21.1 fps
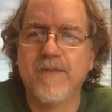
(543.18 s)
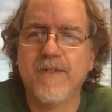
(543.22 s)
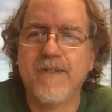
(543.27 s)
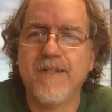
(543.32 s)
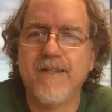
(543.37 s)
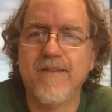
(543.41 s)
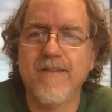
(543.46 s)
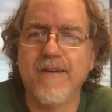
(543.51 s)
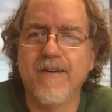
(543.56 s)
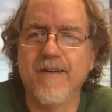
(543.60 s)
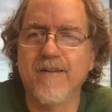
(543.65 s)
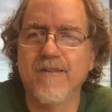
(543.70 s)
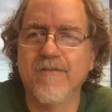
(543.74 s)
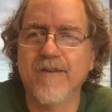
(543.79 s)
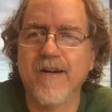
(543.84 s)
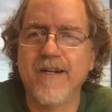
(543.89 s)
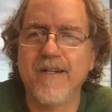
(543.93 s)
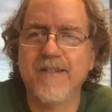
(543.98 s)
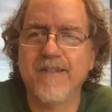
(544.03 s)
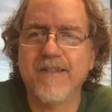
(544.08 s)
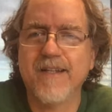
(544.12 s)
in there,
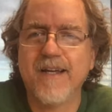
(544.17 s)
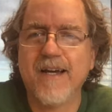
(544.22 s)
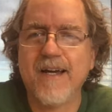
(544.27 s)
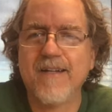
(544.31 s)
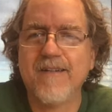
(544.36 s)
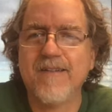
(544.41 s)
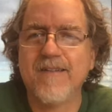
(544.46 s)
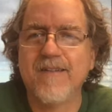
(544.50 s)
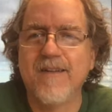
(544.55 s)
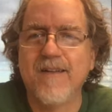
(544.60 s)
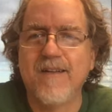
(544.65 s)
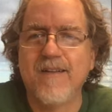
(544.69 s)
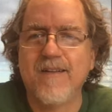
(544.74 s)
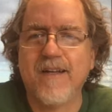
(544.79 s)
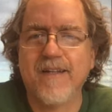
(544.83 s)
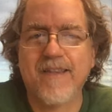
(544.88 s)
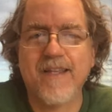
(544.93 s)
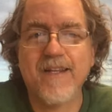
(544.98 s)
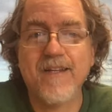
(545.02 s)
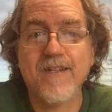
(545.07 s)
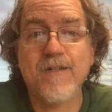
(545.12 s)
right? It's not like
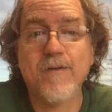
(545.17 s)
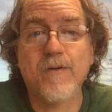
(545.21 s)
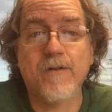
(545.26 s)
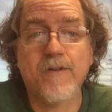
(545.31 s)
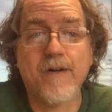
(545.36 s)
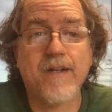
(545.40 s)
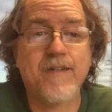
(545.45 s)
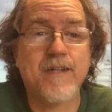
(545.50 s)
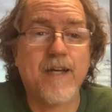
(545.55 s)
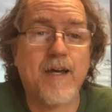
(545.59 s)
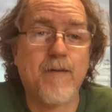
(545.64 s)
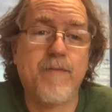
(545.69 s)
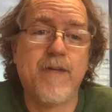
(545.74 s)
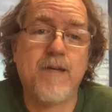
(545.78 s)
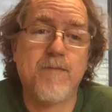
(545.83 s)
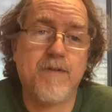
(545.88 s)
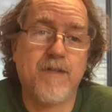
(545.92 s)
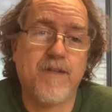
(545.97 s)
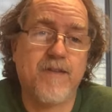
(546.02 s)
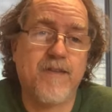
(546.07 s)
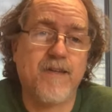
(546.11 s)
they didn't do a great job
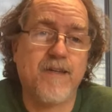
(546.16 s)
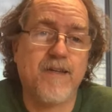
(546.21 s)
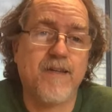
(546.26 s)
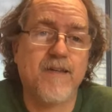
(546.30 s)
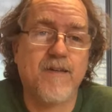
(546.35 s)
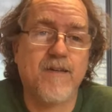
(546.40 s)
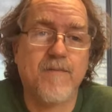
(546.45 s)
naming the thing,